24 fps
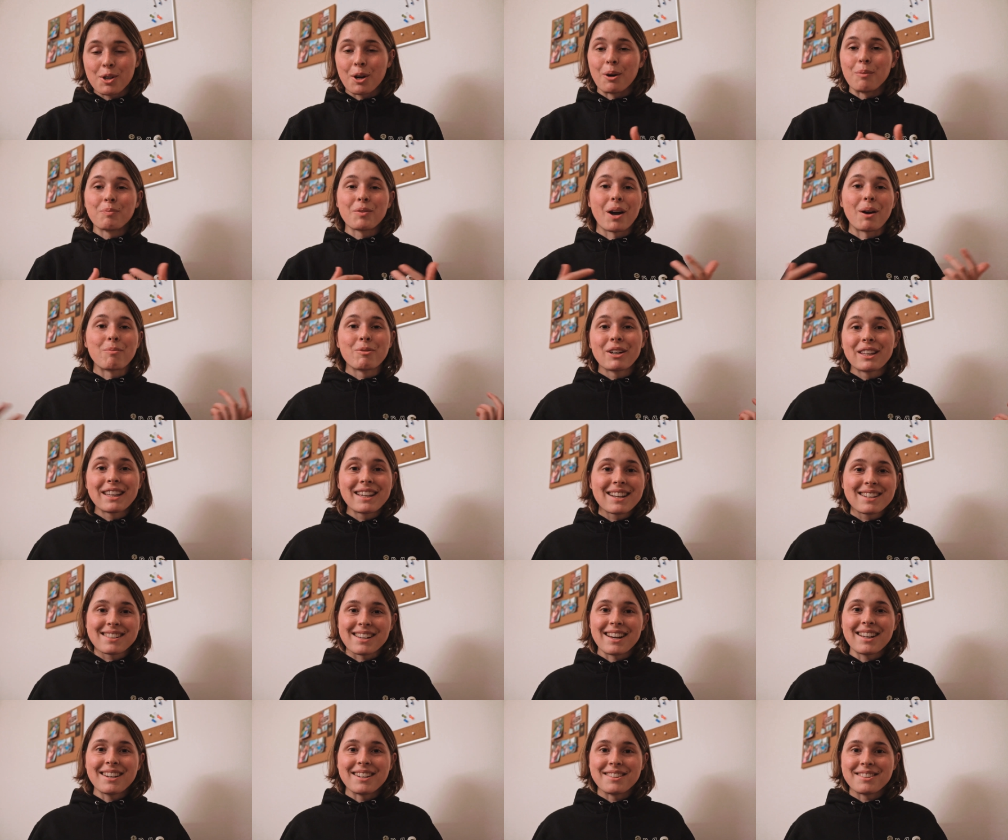So I'm really
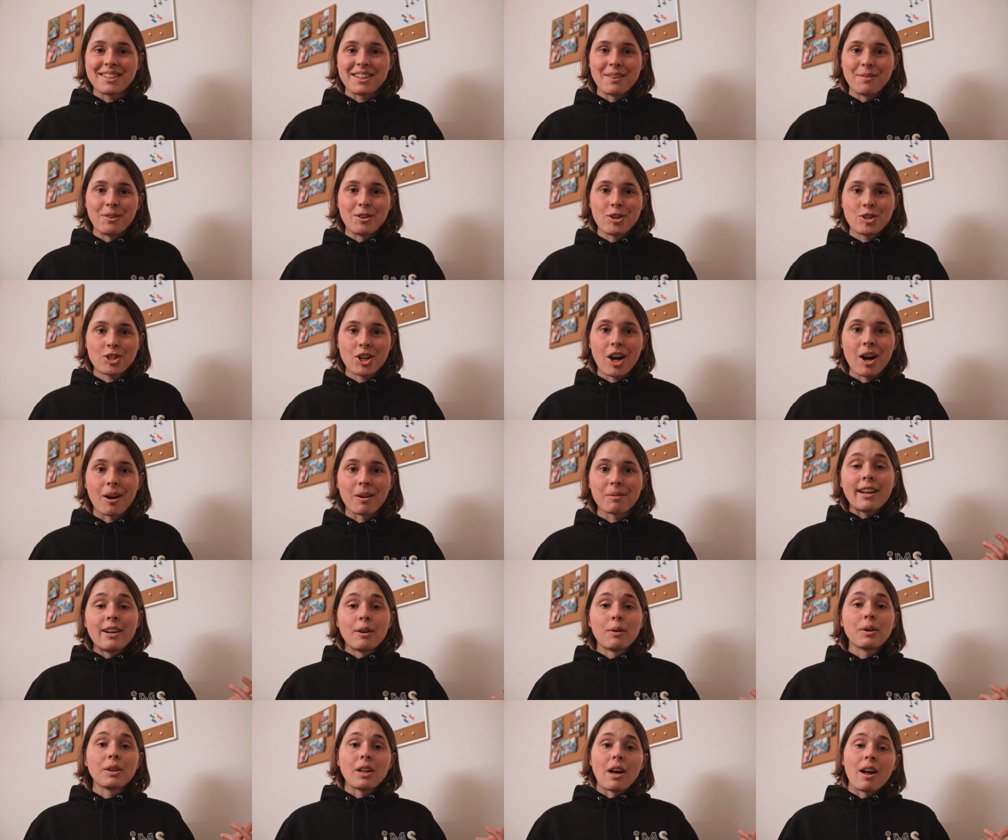excited to give it a shot. I
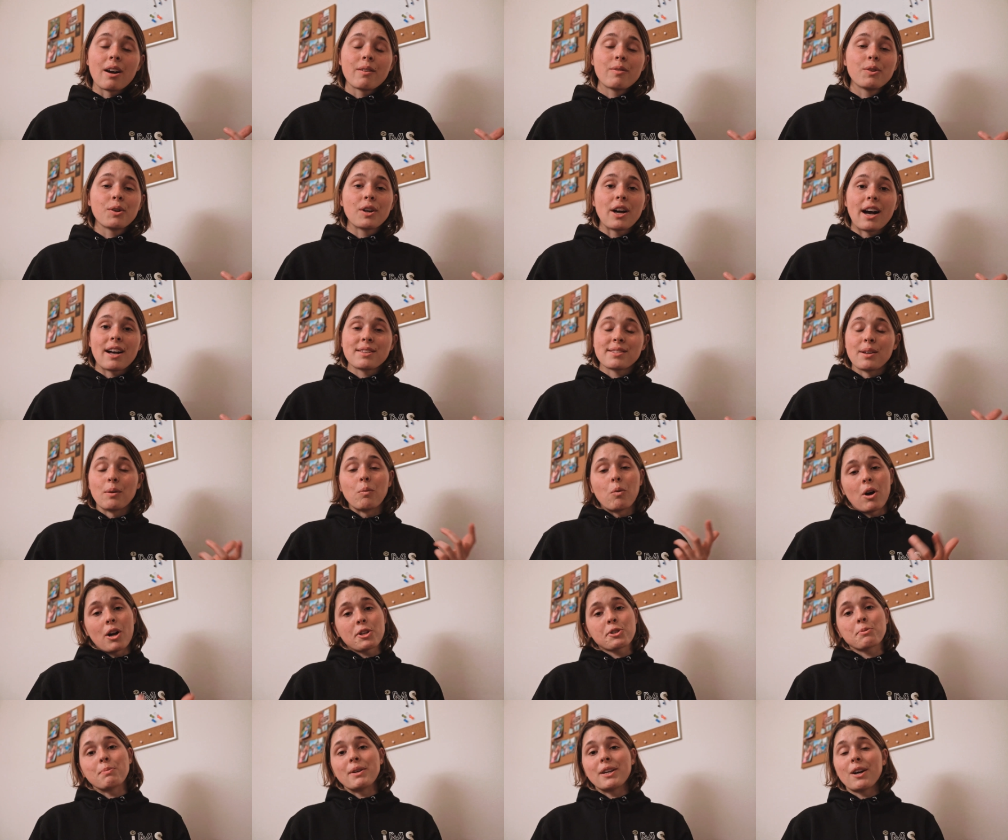know a lot of you guys that
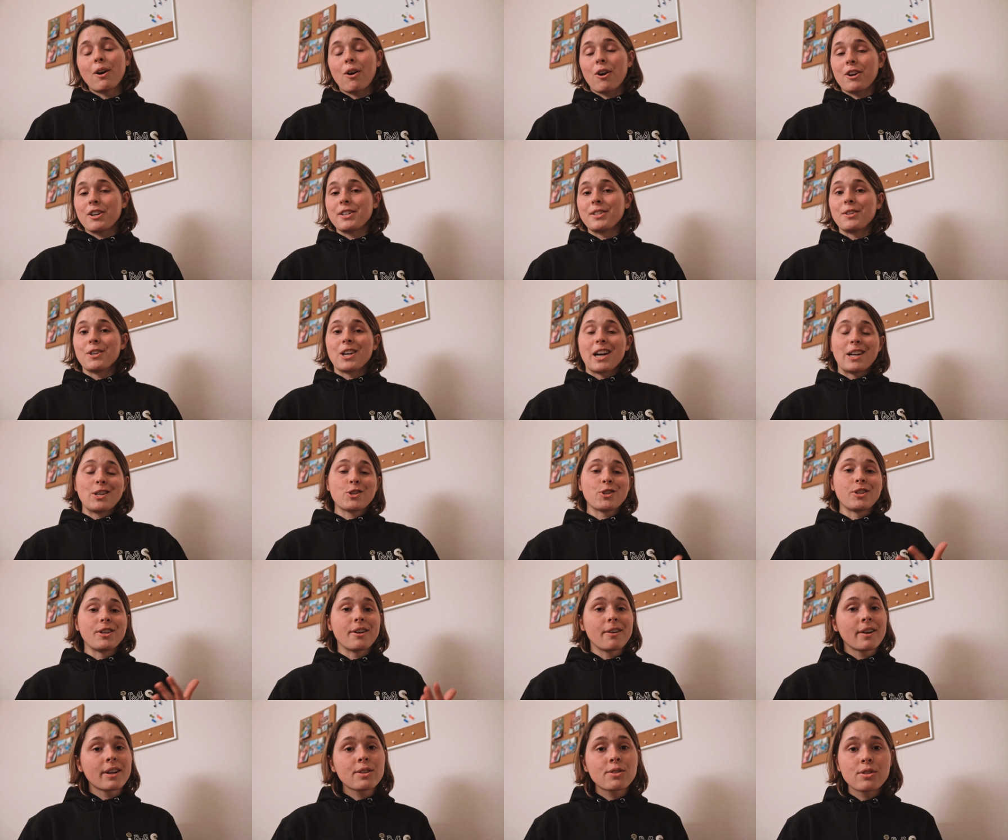watch me are either
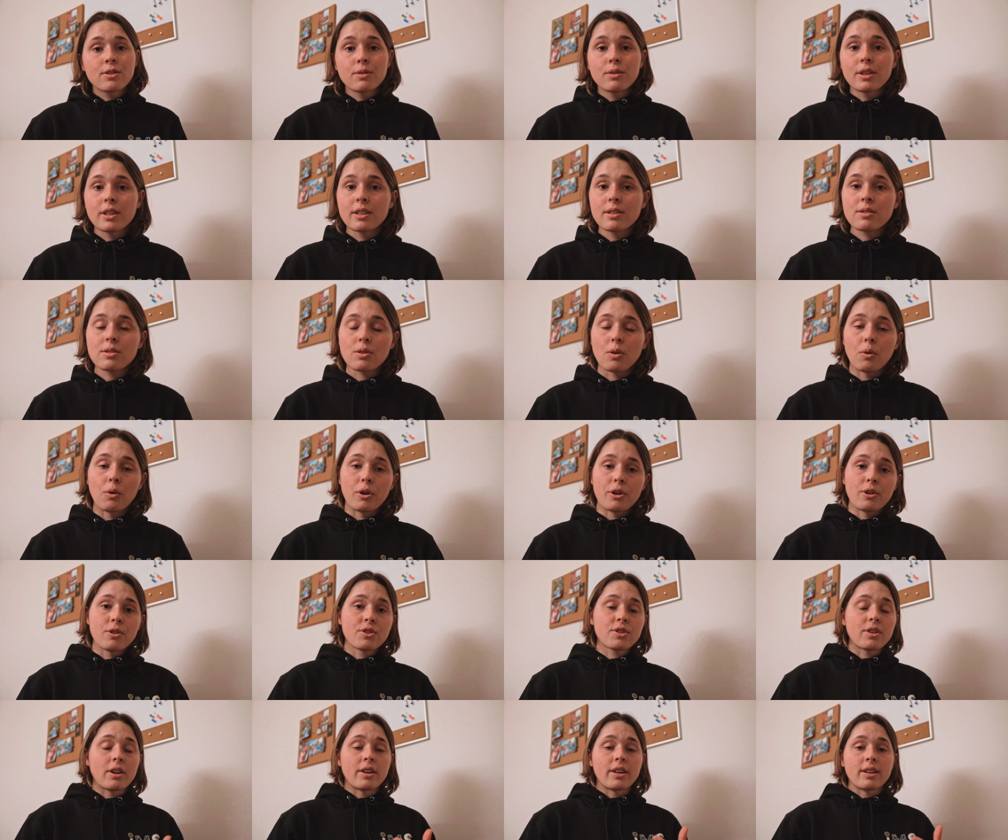engineering students or you're
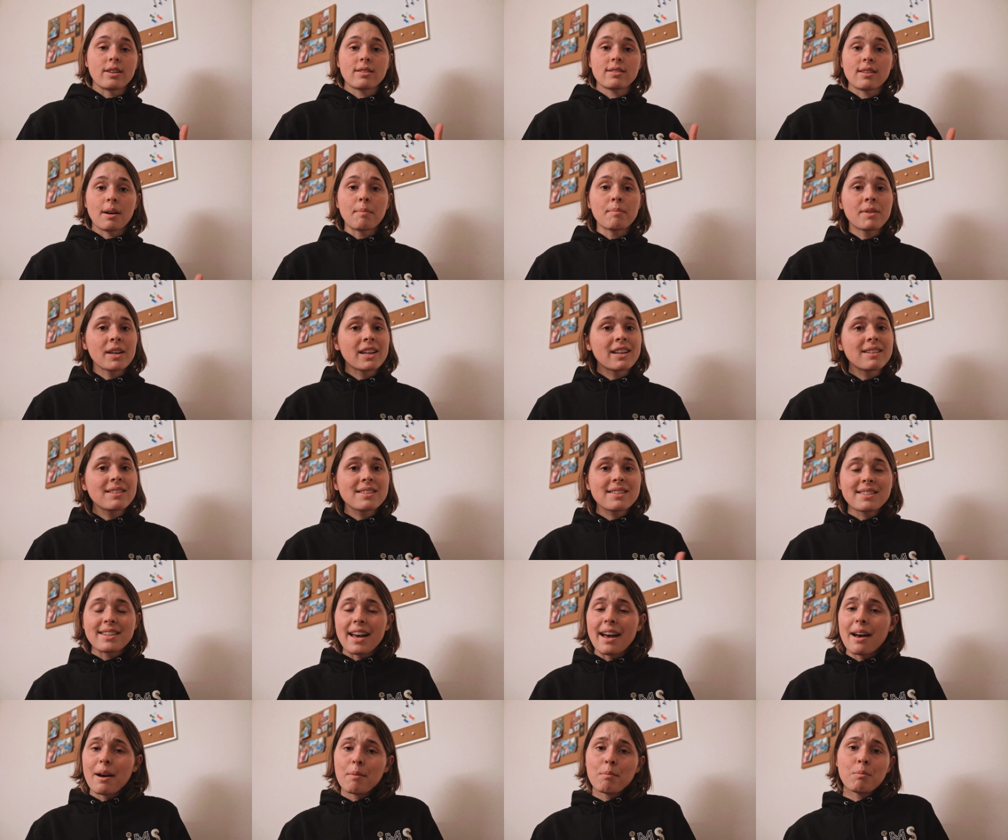studying something in
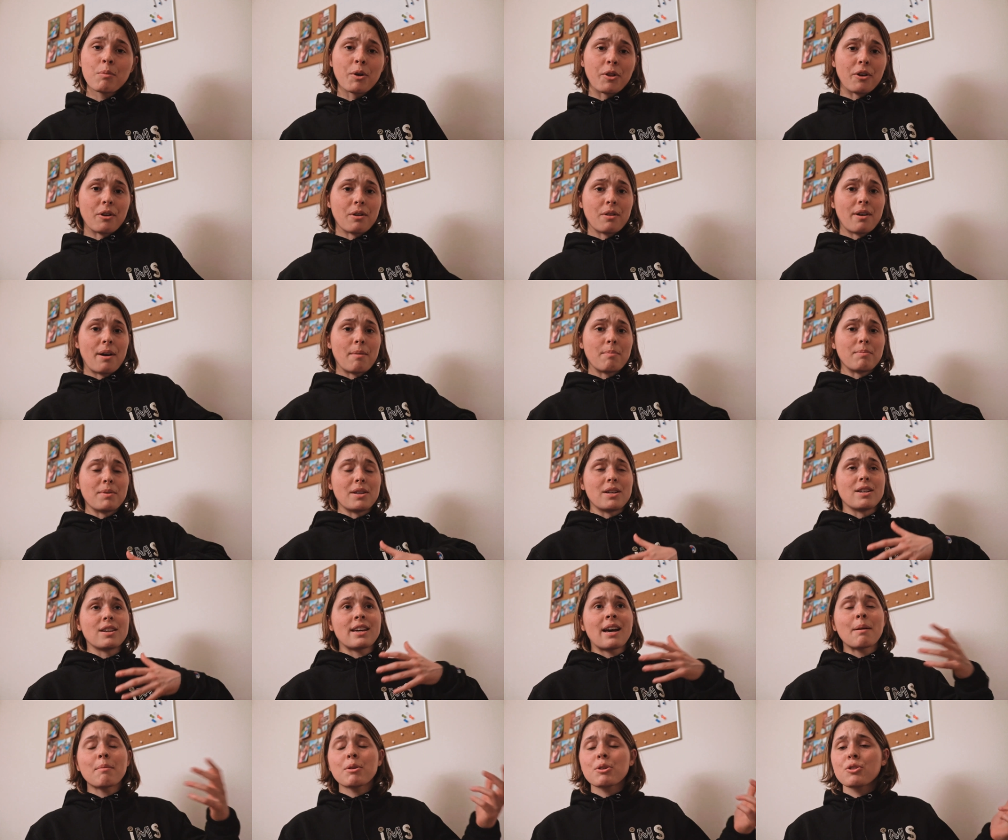STEM, whether that be
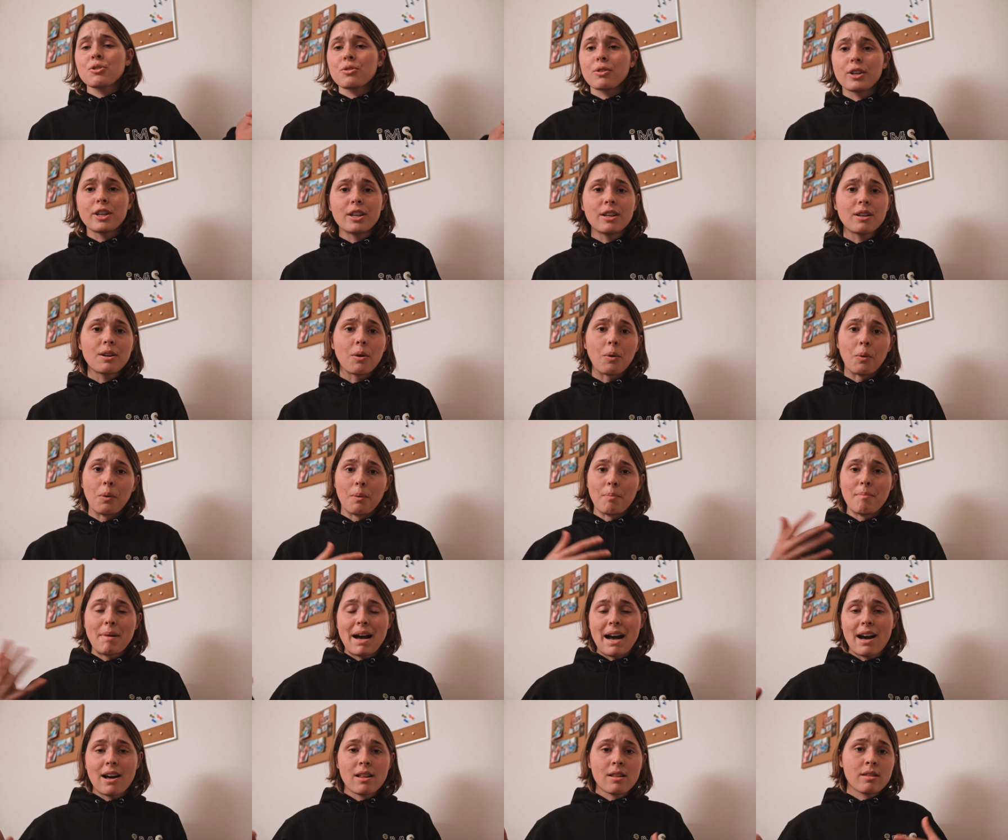chemistry or
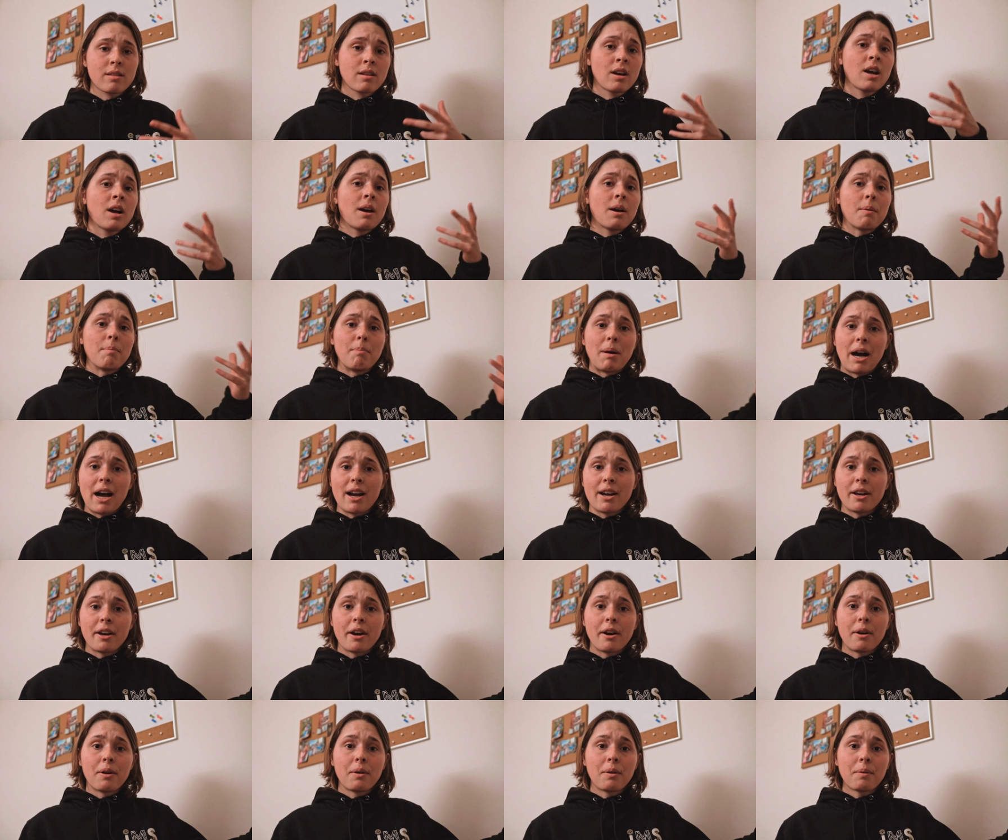math,
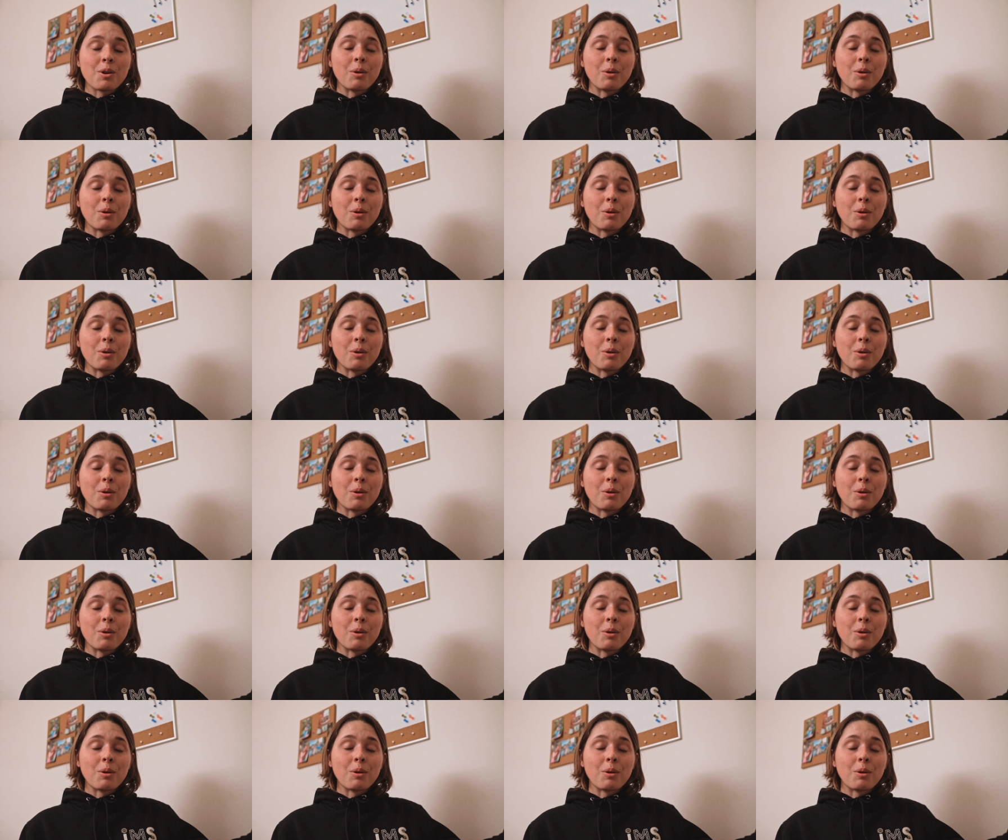bio.